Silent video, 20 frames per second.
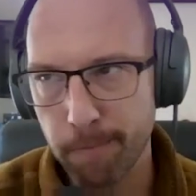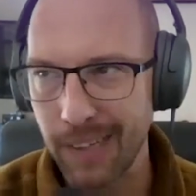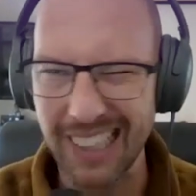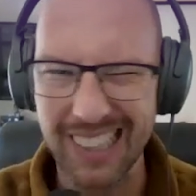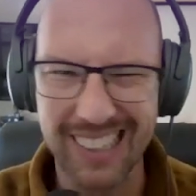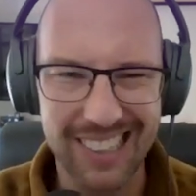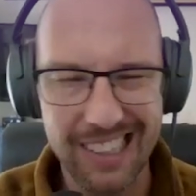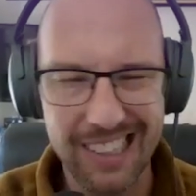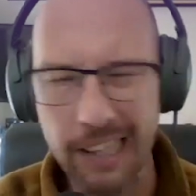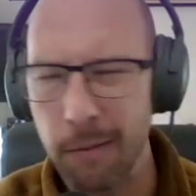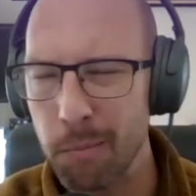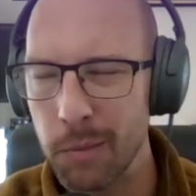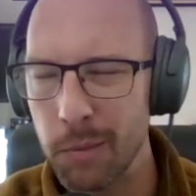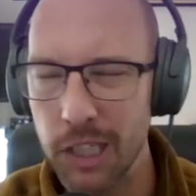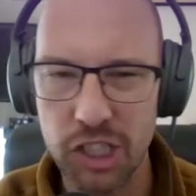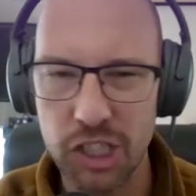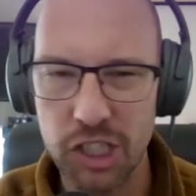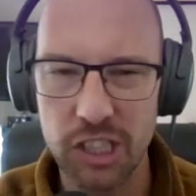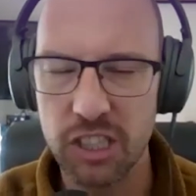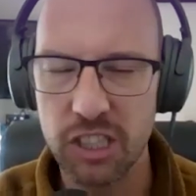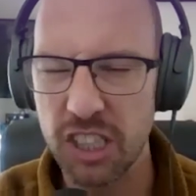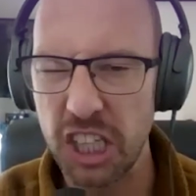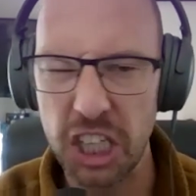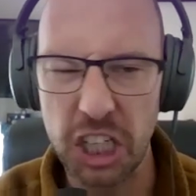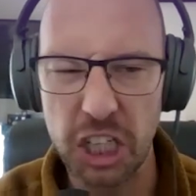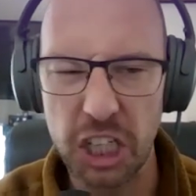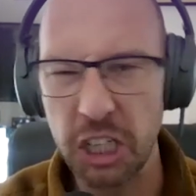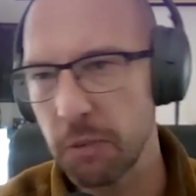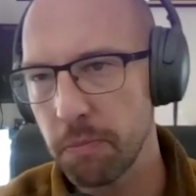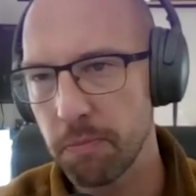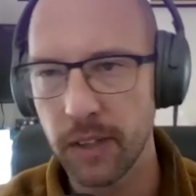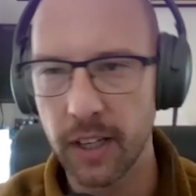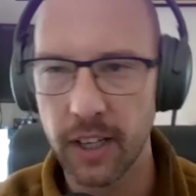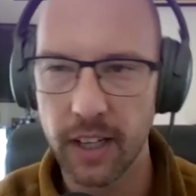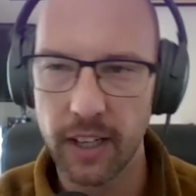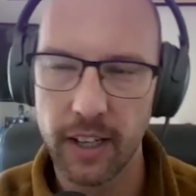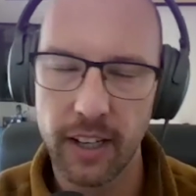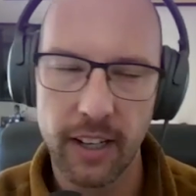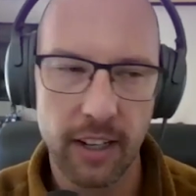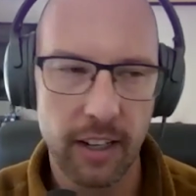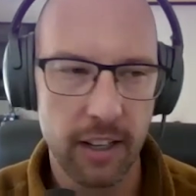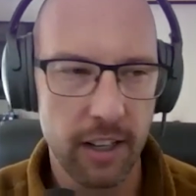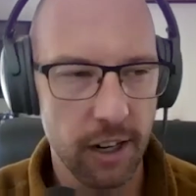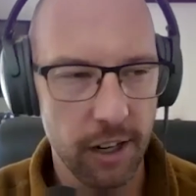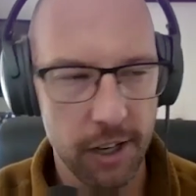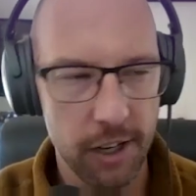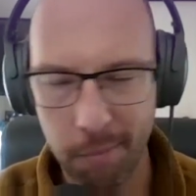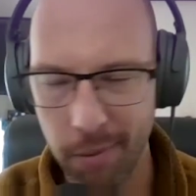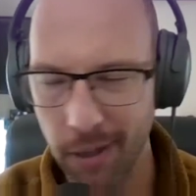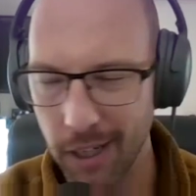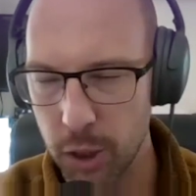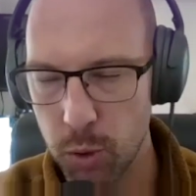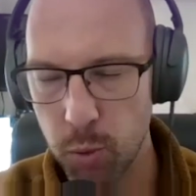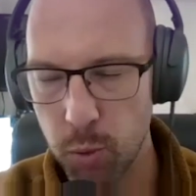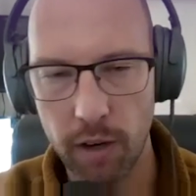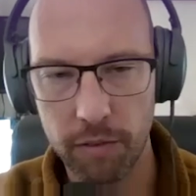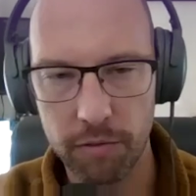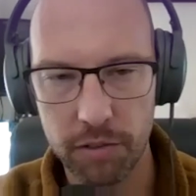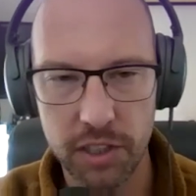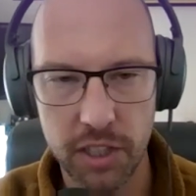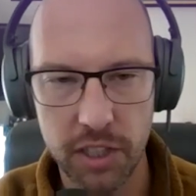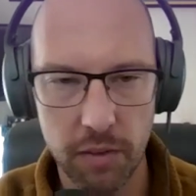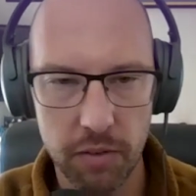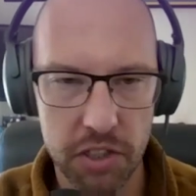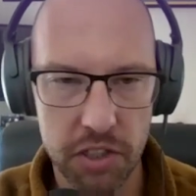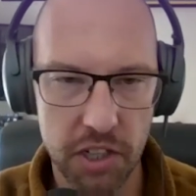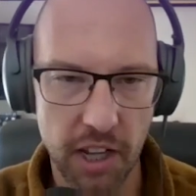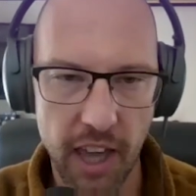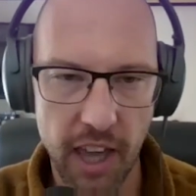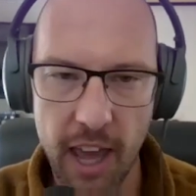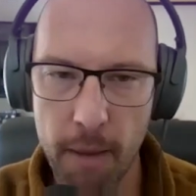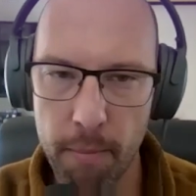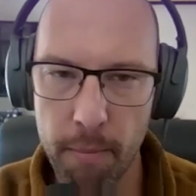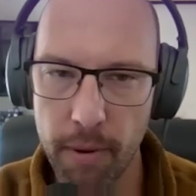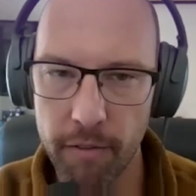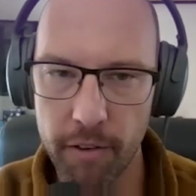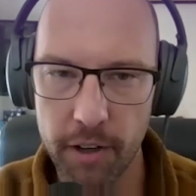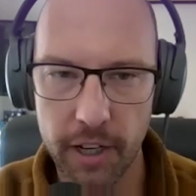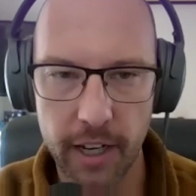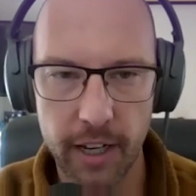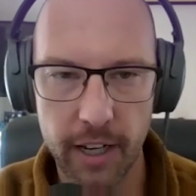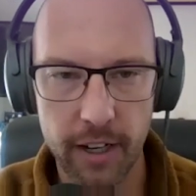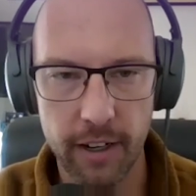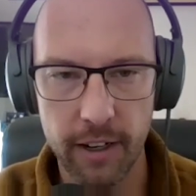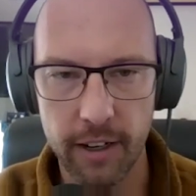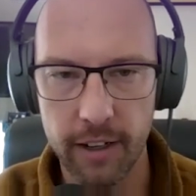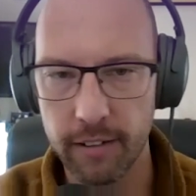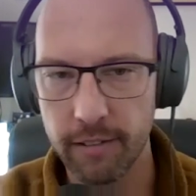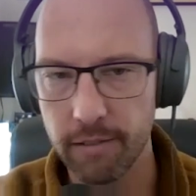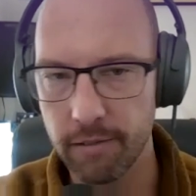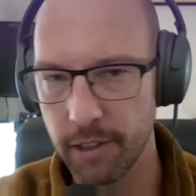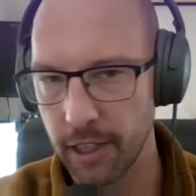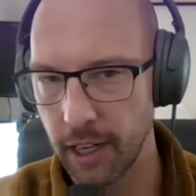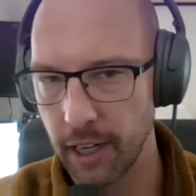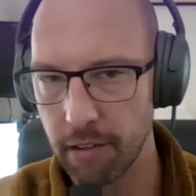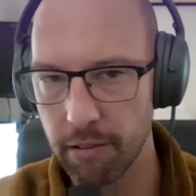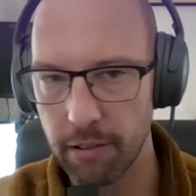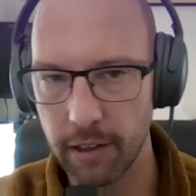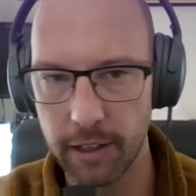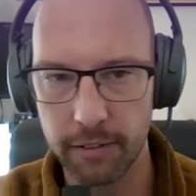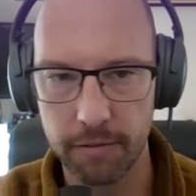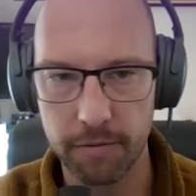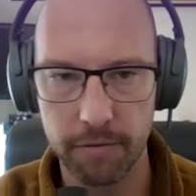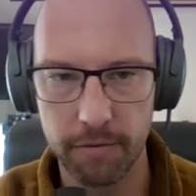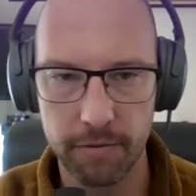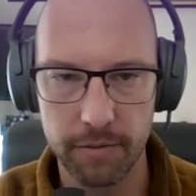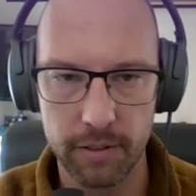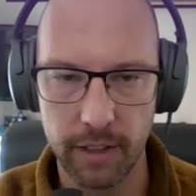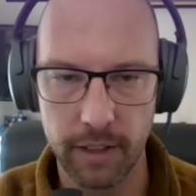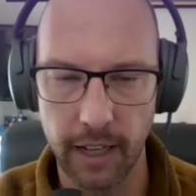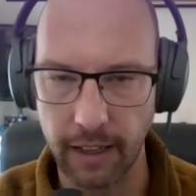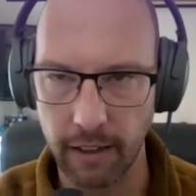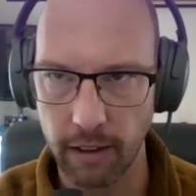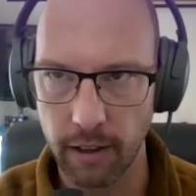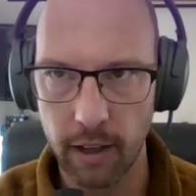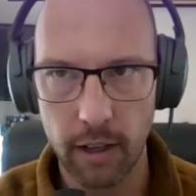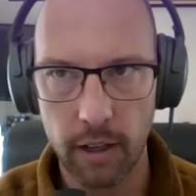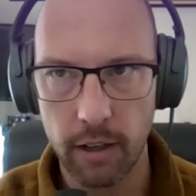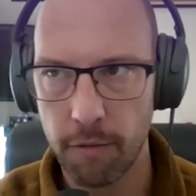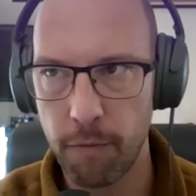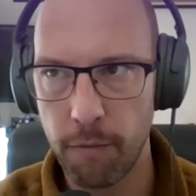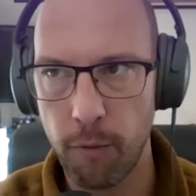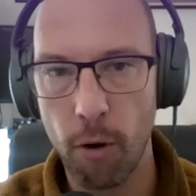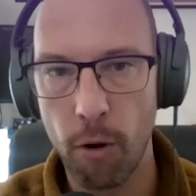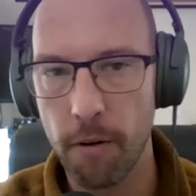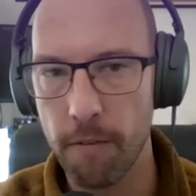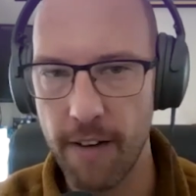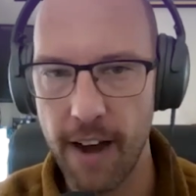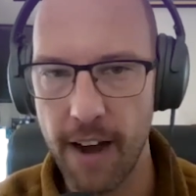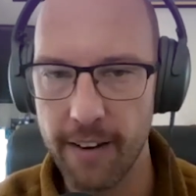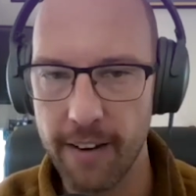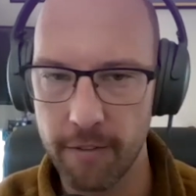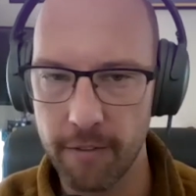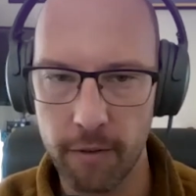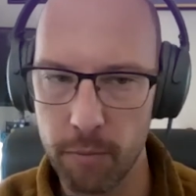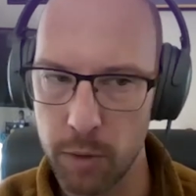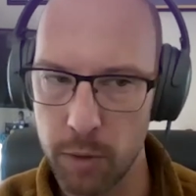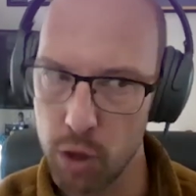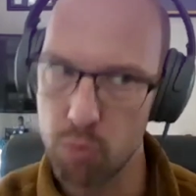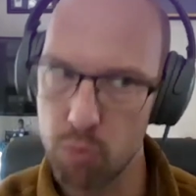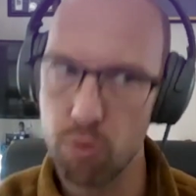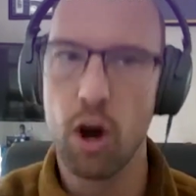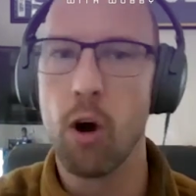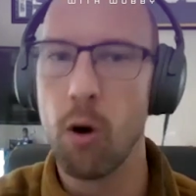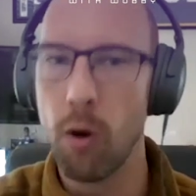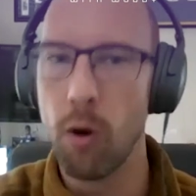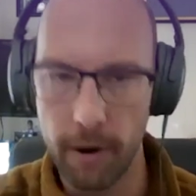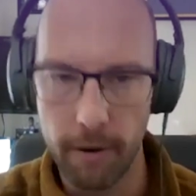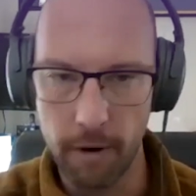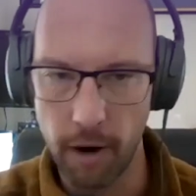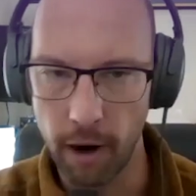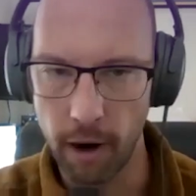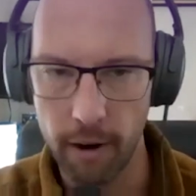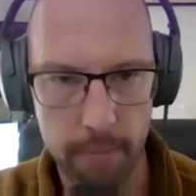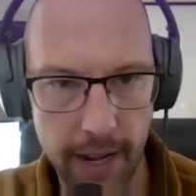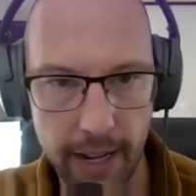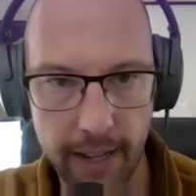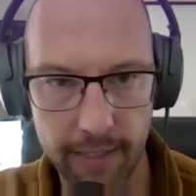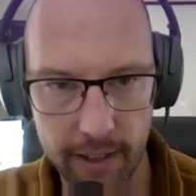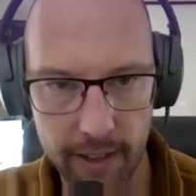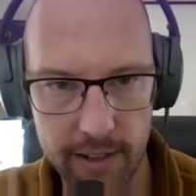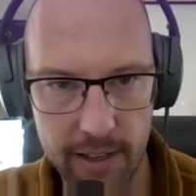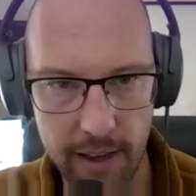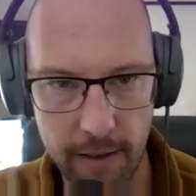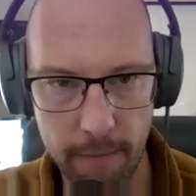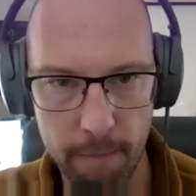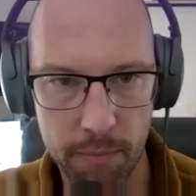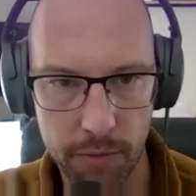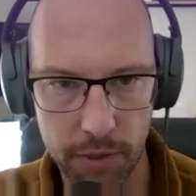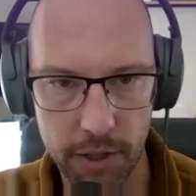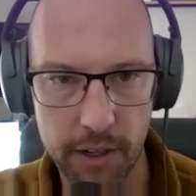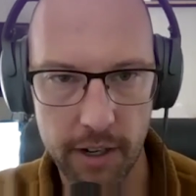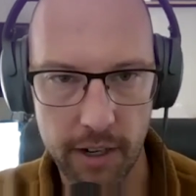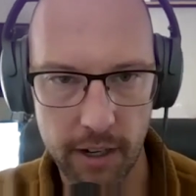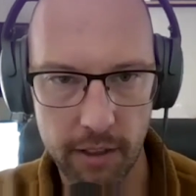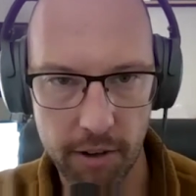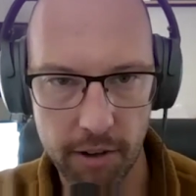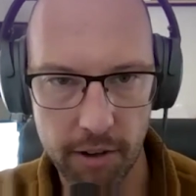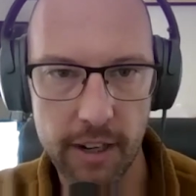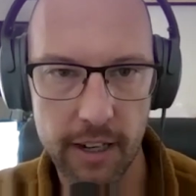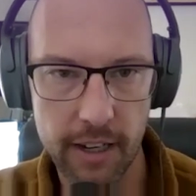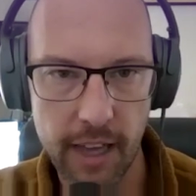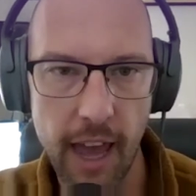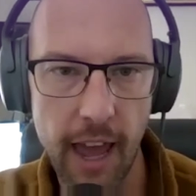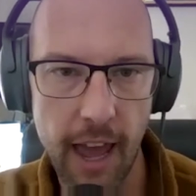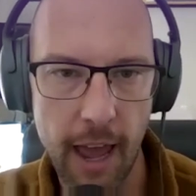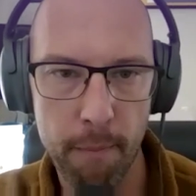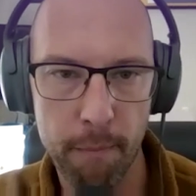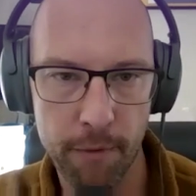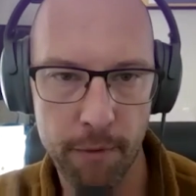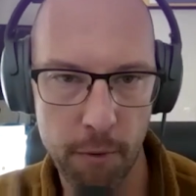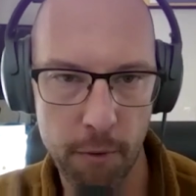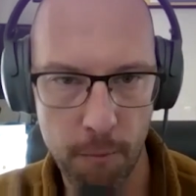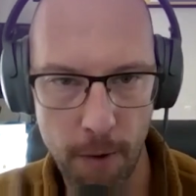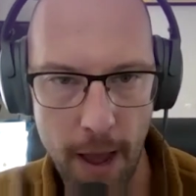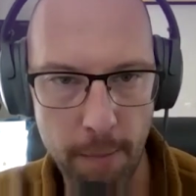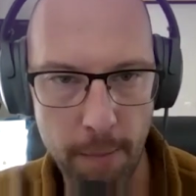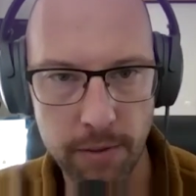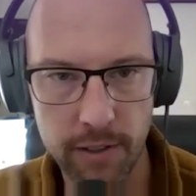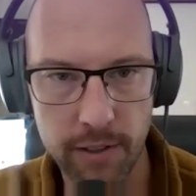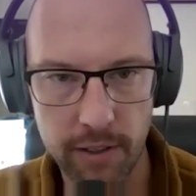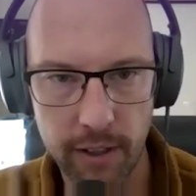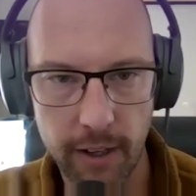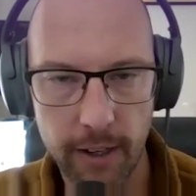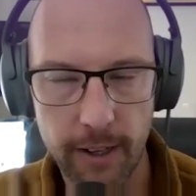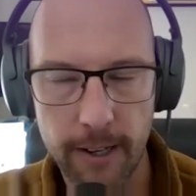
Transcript: Didn't see him much this year. You bring 12 receivers to camp every year. You get rid of like 4 or 5 of them, aren't making the team. They're in camp for reps.